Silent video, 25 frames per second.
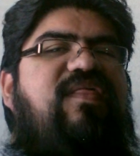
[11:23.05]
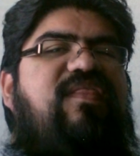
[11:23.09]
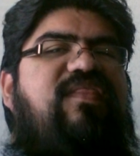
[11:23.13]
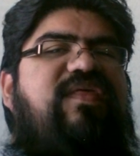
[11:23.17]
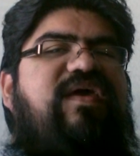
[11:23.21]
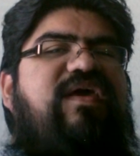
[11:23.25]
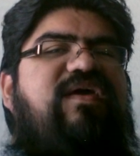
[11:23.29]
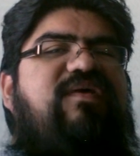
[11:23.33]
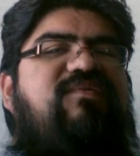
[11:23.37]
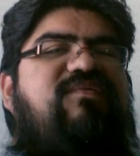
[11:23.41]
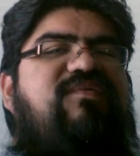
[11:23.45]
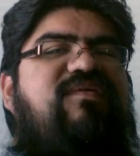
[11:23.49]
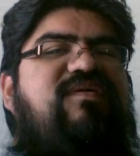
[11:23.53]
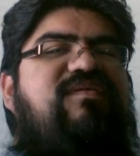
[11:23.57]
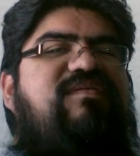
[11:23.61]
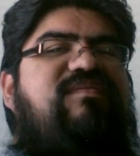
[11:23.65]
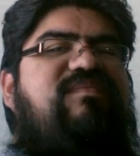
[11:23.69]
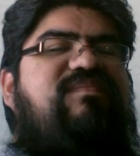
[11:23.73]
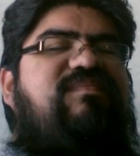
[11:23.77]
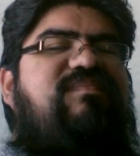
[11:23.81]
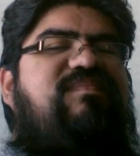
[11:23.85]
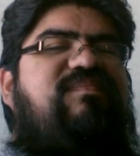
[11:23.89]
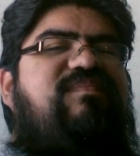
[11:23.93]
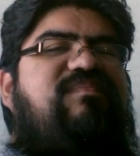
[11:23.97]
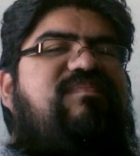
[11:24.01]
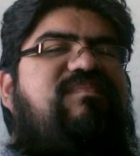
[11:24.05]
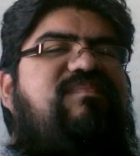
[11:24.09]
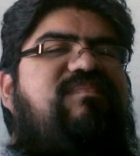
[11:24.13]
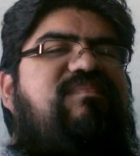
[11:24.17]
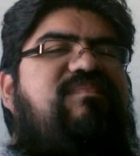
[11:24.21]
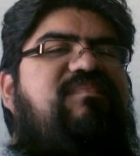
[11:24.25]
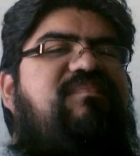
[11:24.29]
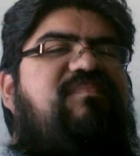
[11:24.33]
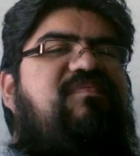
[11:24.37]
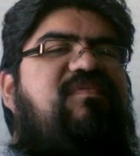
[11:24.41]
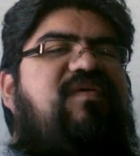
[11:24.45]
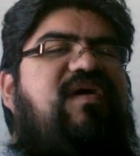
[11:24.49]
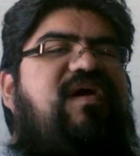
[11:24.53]
They would
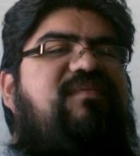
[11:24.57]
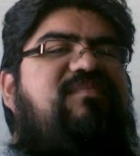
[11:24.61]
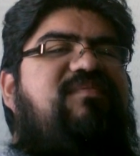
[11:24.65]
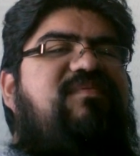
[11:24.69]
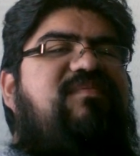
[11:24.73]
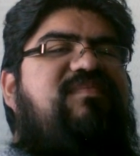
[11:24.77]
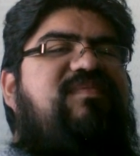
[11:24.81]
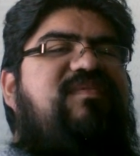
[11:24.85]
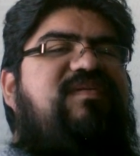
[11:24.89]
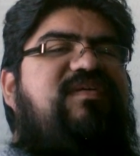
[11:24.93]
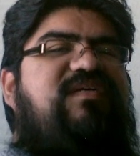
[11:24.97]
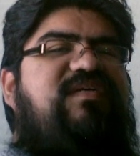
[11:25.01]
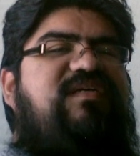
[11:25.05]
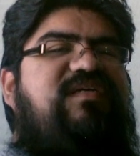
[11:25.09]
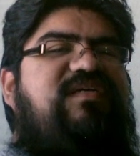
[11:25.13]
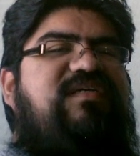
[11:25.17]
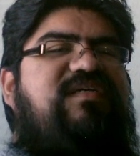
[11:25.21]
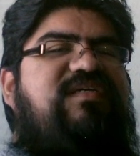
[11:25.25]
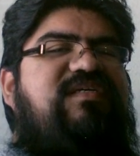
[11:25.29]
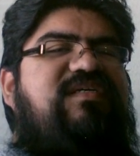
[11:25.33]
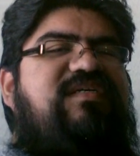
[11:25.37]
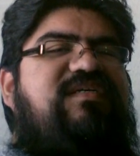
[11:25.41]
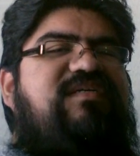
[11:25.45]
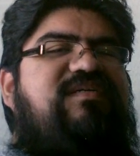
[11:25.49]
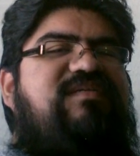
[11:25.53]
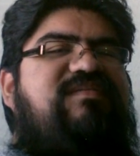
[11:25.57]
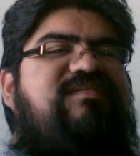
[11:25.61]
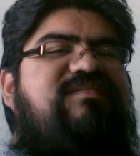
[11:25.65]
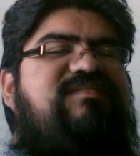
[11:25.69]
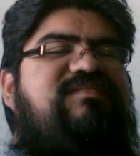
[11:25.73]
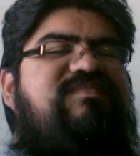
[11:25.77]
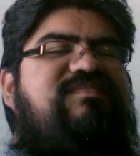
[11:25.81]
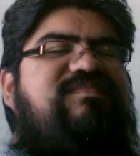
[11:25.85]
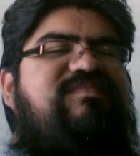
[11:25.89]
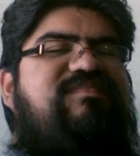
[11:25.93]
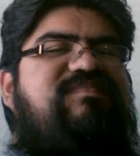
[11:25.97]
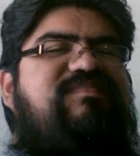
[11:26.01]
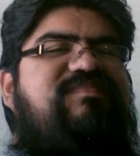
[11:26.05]
probably
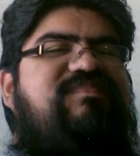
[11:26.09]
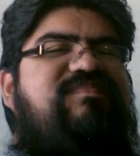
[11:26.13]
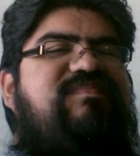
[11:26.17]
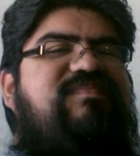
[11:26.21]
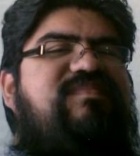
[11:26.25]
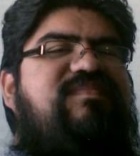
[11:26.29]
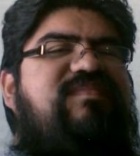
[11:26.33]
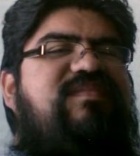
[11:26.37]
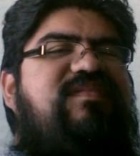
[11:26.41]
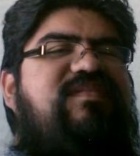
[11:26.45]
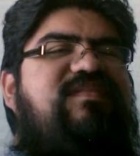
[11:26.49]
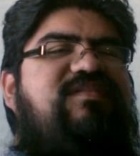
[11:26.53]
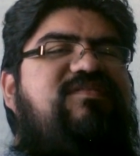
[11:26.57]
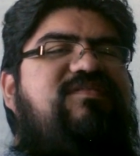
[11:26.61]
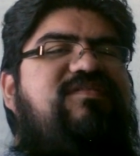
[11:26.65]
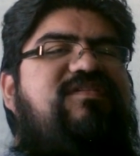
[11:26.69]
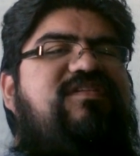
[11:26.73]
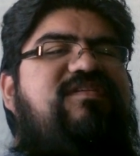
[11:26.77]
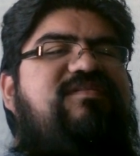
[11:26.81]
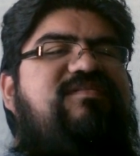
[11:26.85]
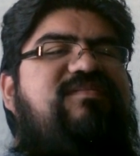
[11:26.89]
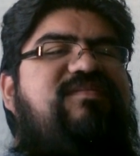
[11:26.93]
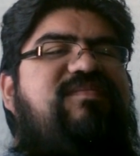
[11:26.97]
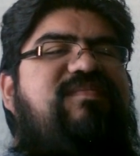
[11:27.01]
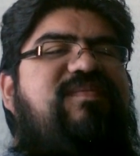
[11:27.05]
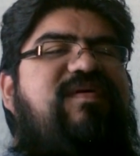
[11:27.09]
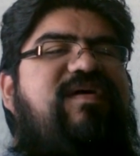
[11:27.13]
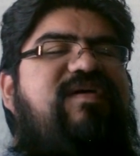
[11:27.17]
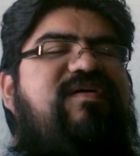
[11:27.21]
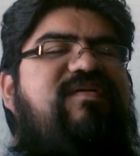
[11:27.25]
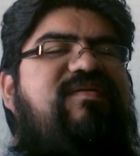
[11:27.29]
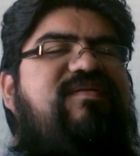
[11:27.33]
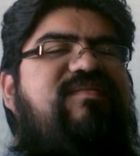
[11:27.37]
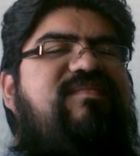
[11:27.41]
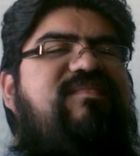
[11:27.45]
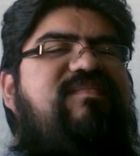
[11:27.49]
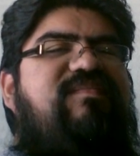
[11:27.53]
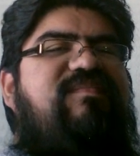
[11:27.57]
do a little bit
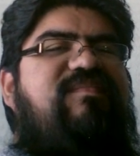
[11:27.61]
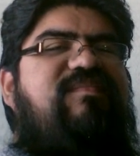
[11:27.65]
better